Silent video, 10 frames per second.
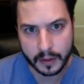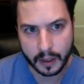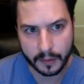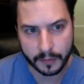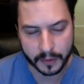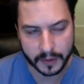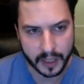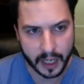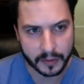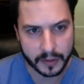for
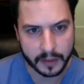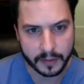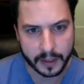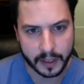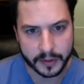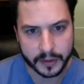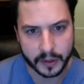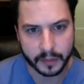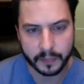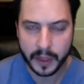scouts and everything else. So
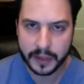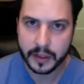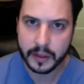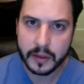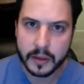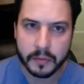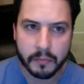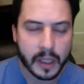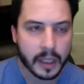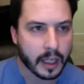the best thing to do
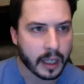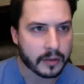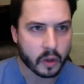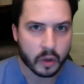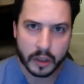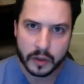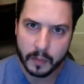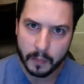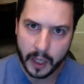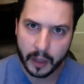is to just
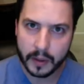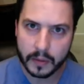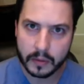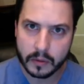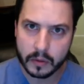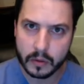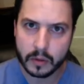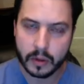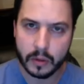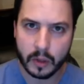compare it
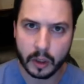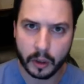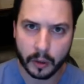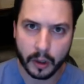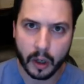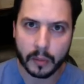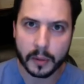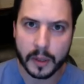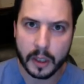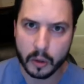to the current armor
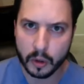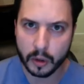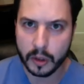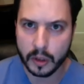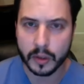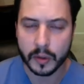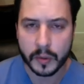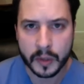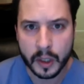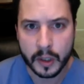that you could
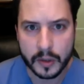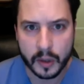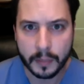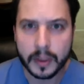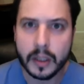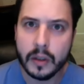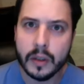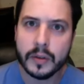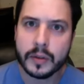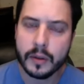use. So I'm going to
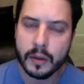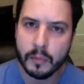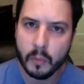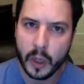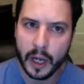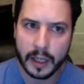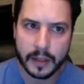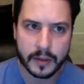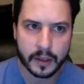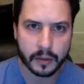use what I
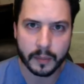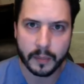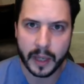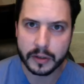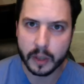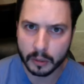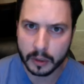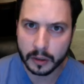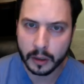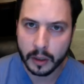consider the best
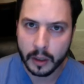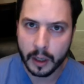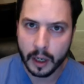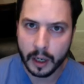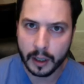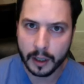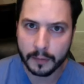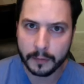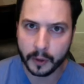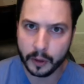armor
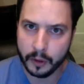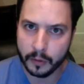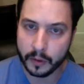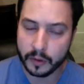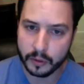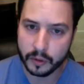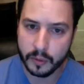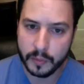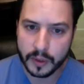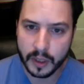for universal
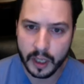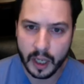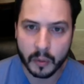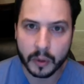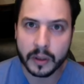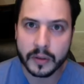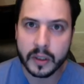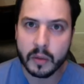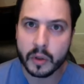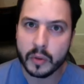troops, and we're going to see
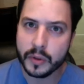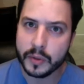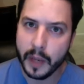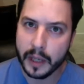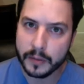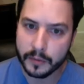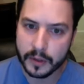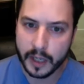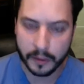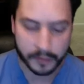which one's best for
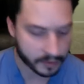scouts.